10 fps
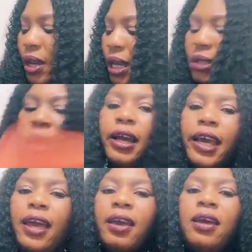I said,
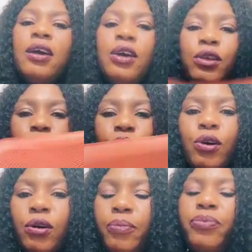okay, you
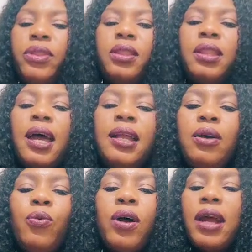go. Then
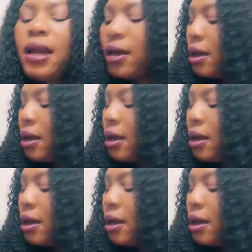what I